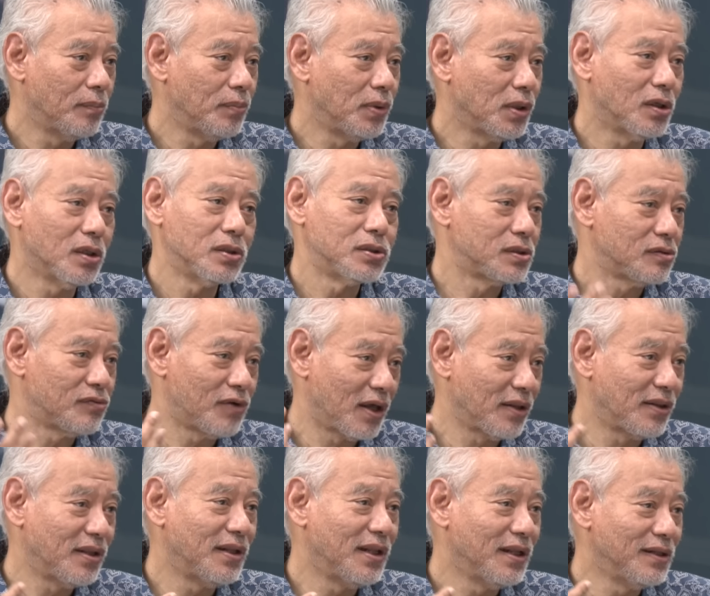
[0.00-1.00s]
Because
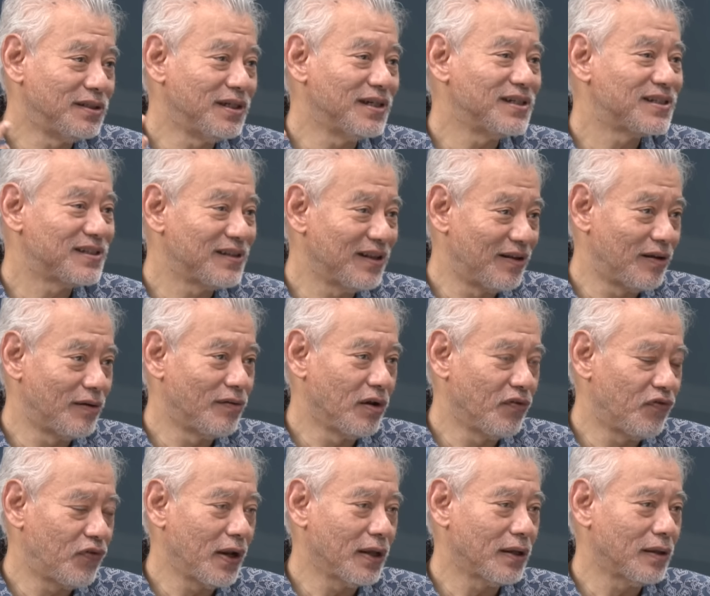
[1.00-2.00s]
rather than just
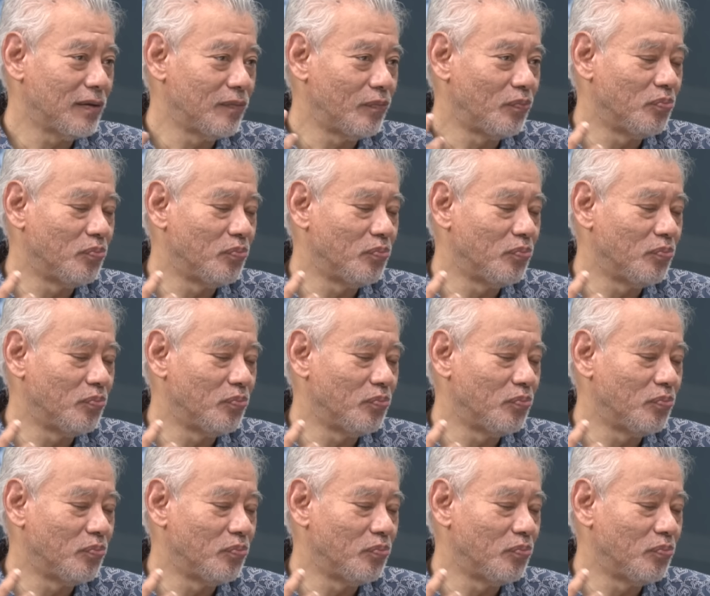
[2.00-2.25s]
reflect